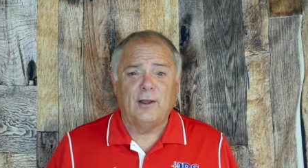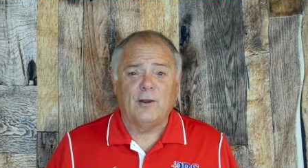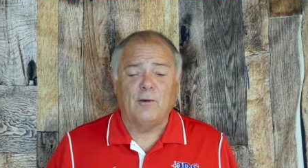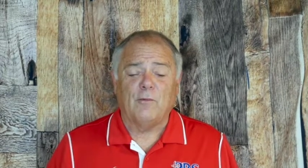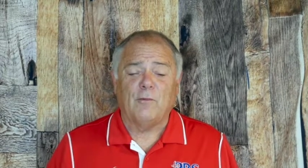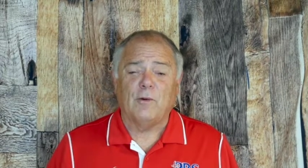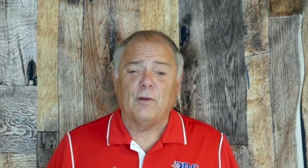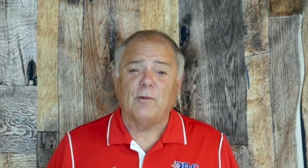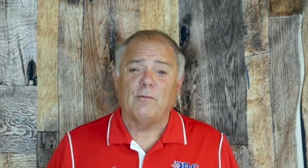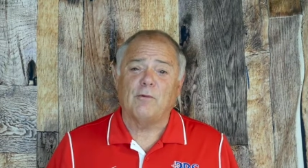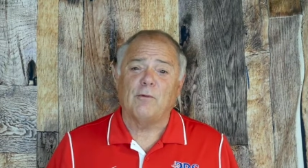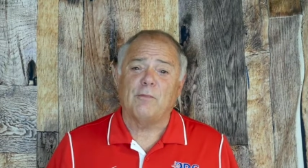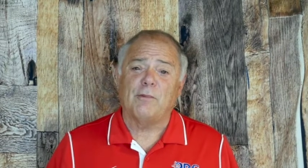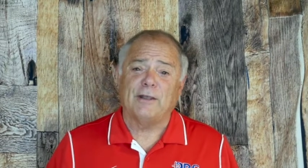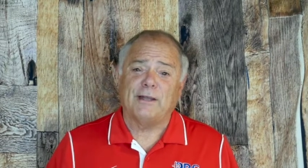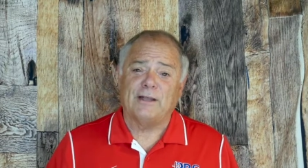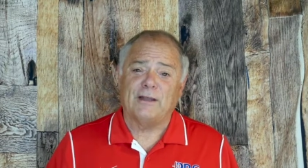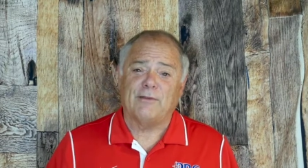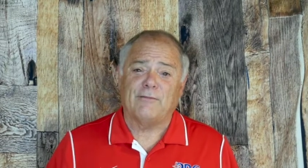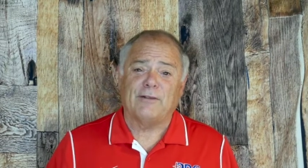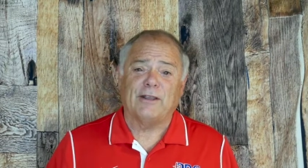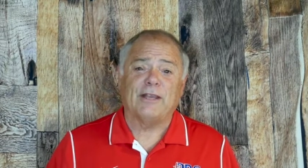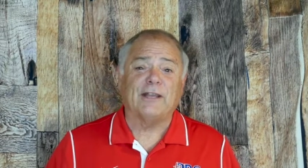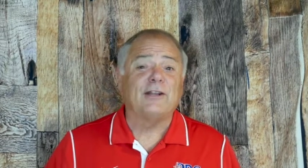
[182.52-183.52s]
we will be
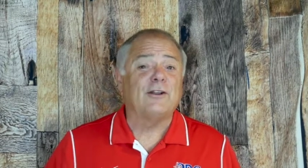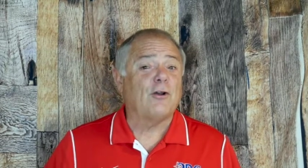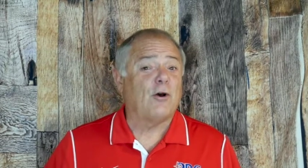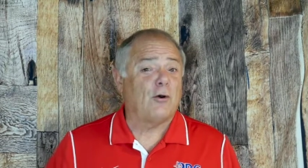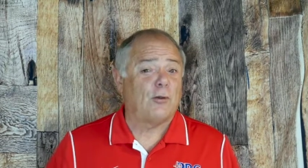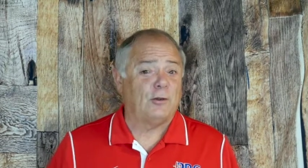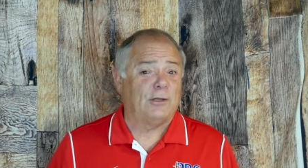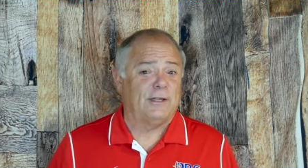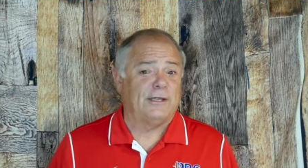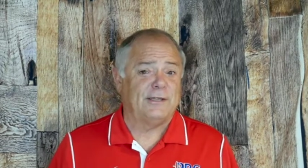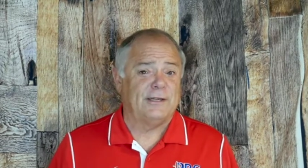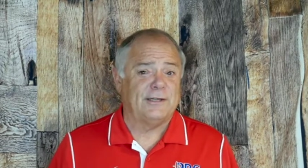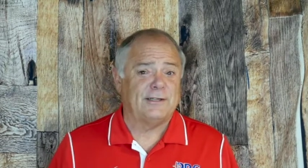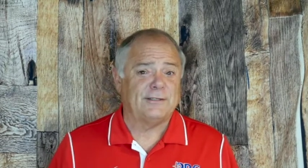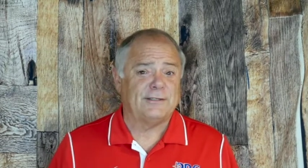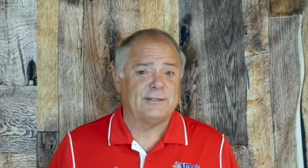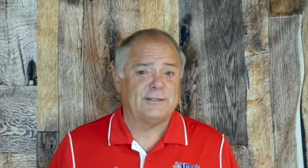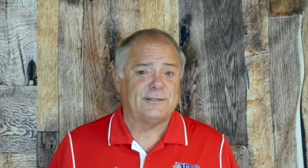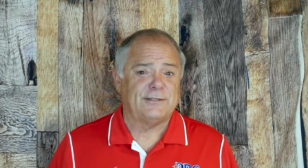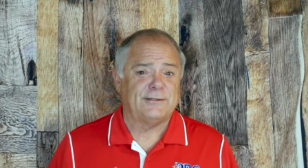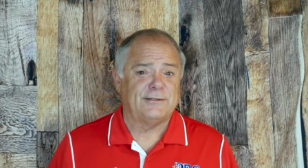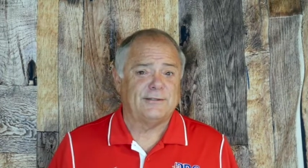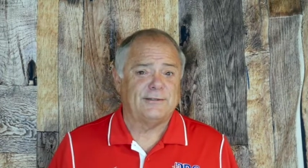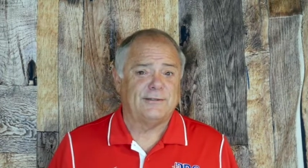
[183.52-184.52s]
living in
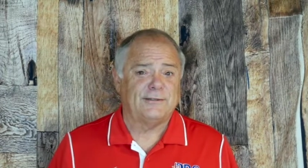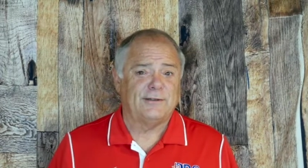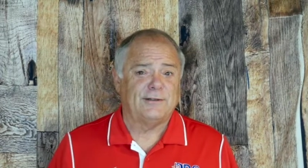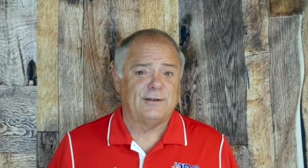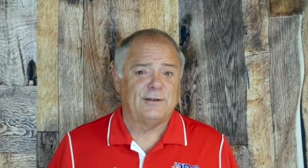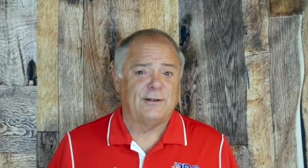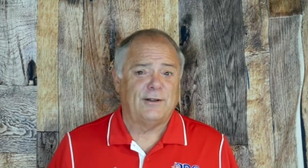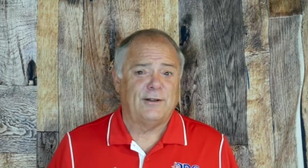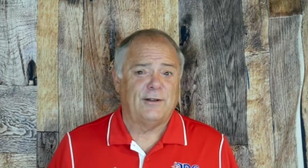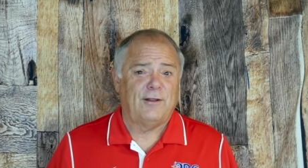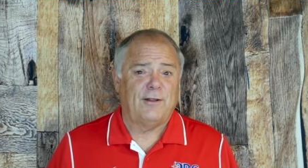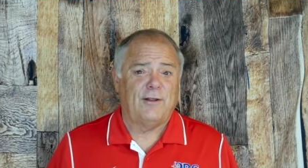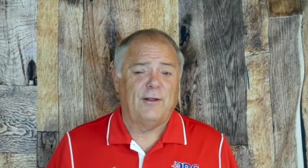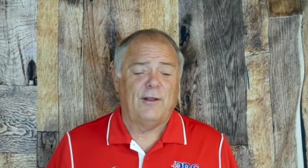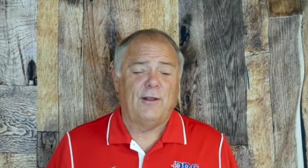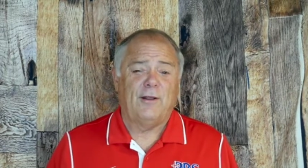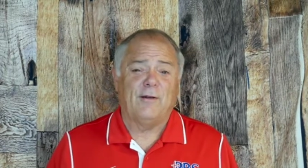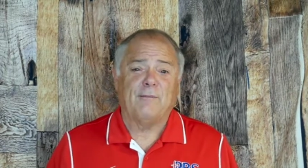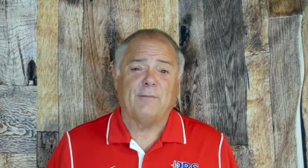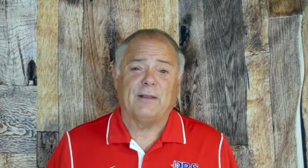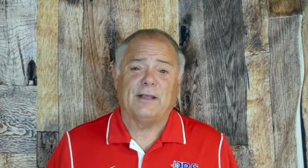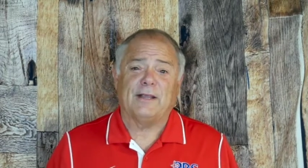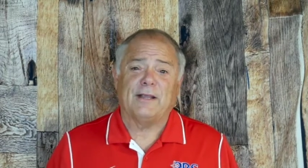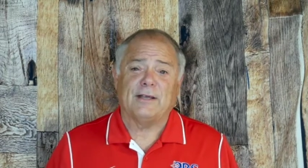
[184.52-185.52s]
holiness.
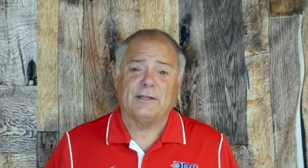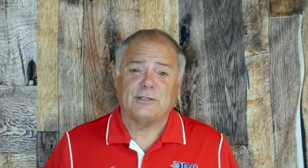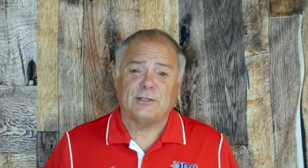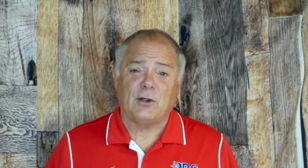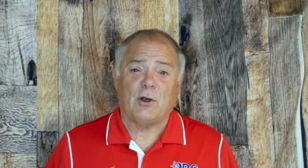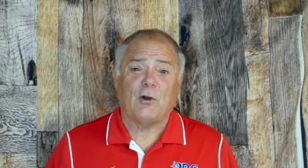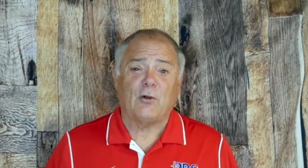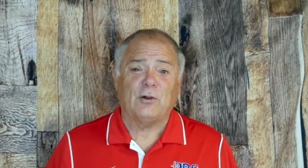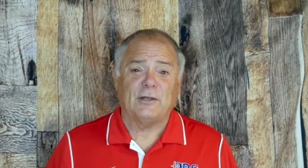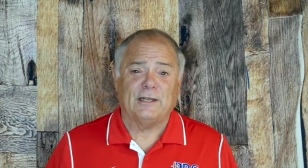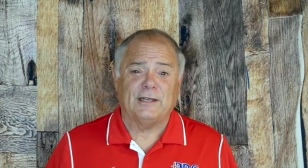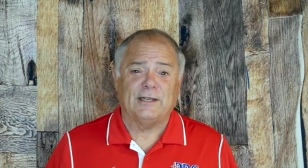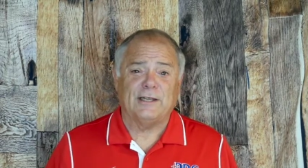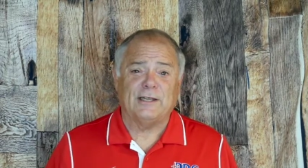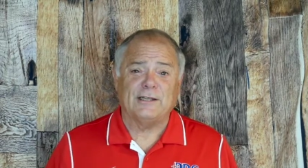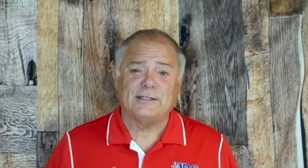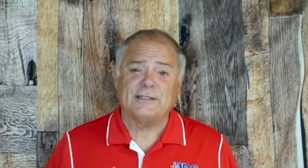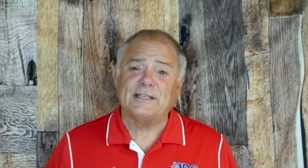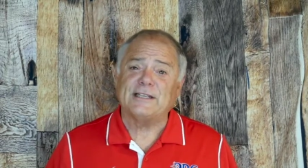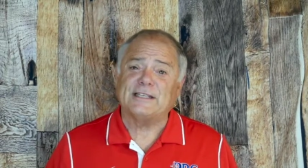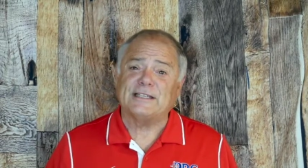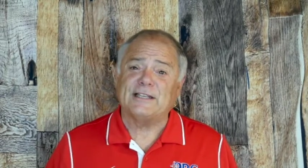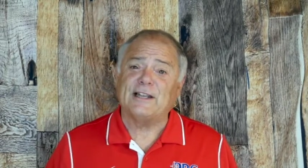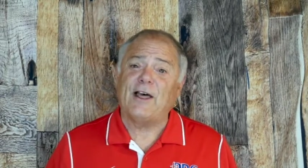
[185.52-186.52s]
Because
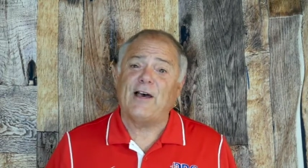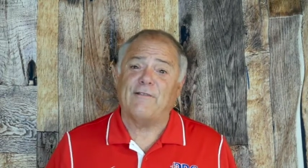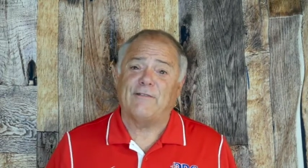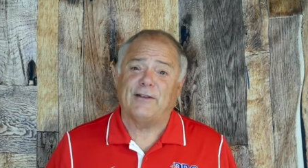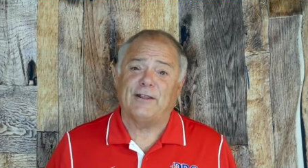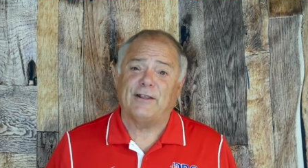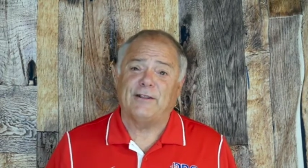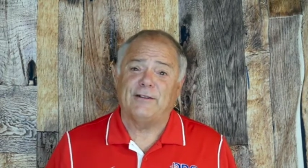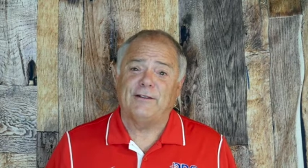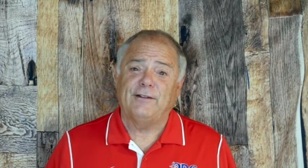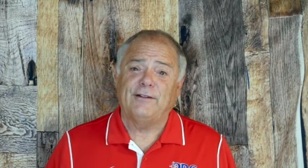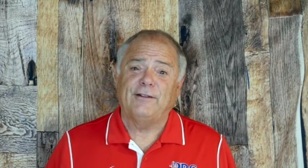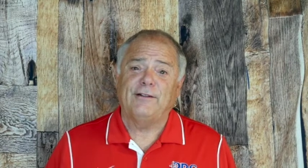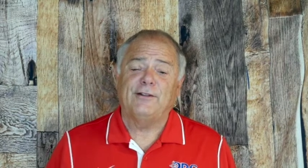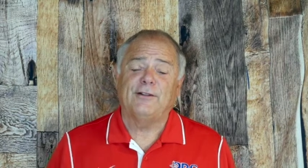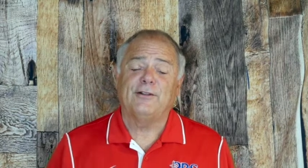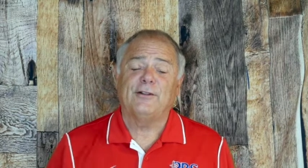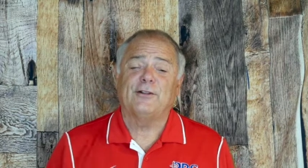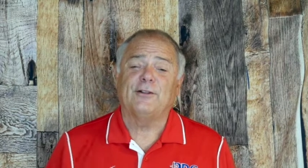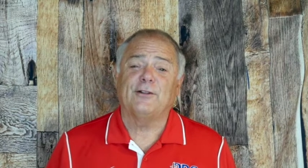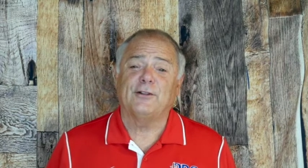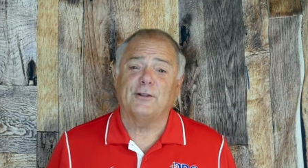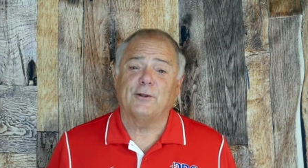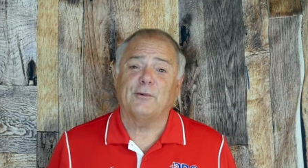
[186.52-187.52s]
holiness is loving
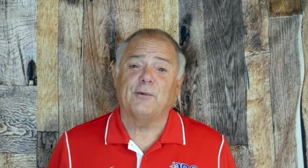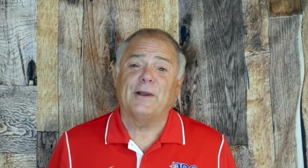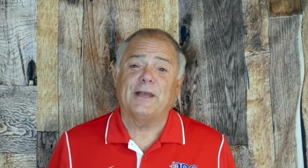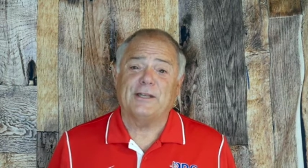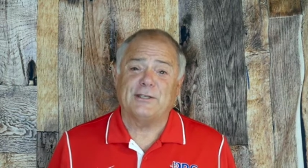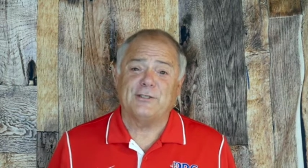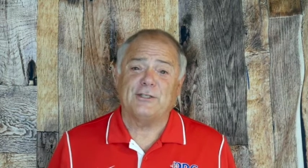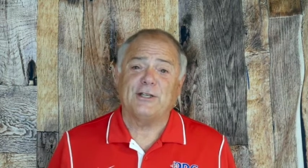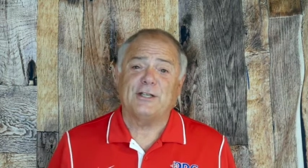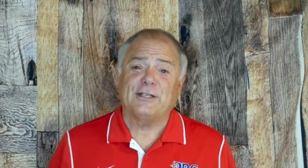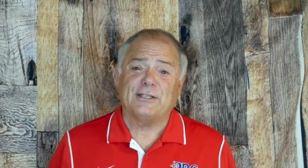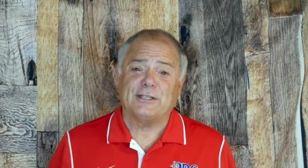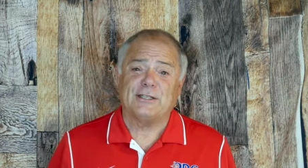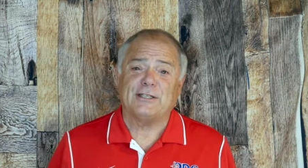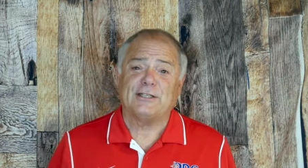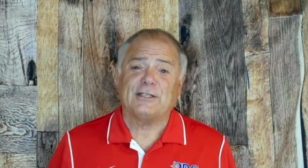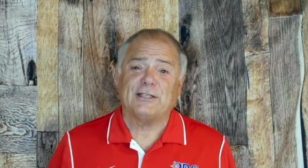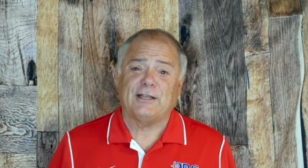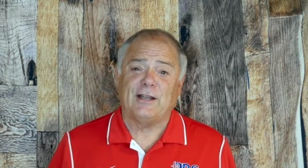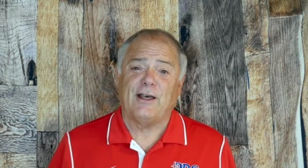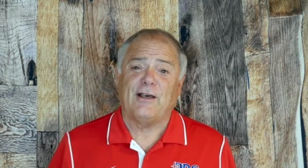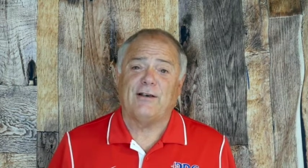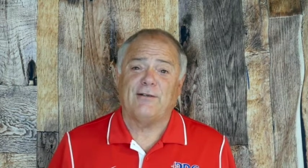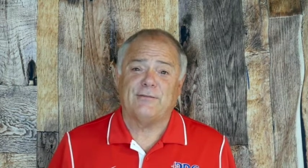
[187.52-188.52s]
the way
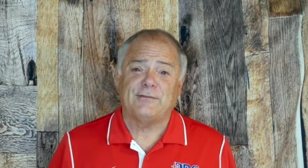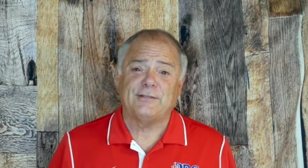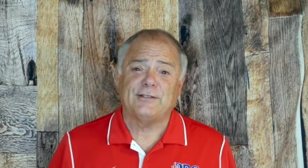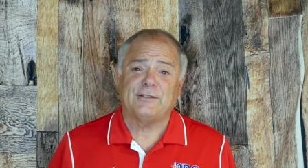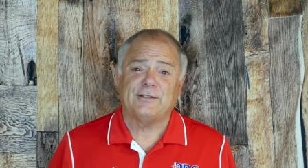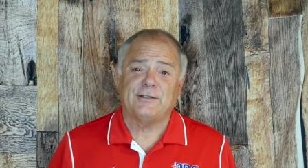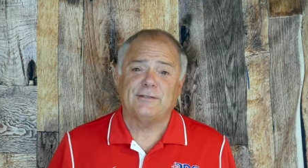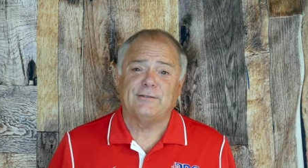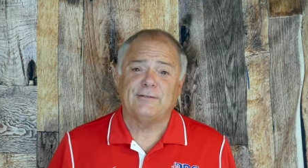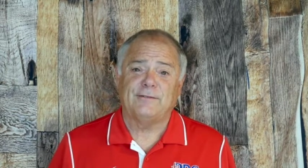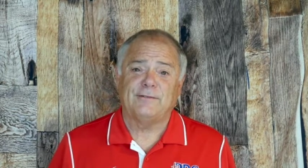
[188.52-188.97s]
Jesus loves.